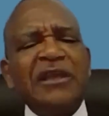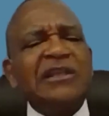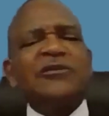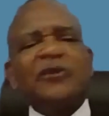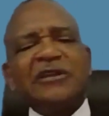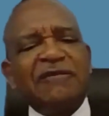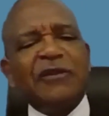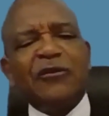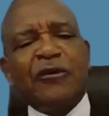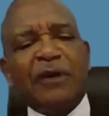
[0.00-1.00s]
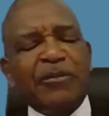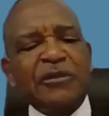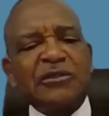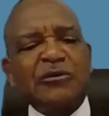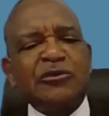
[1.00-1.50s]
they don't even know
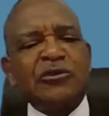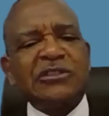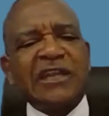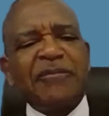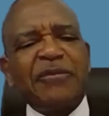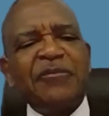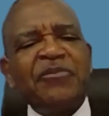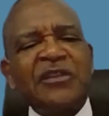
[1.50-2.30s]
about the ozone therapy.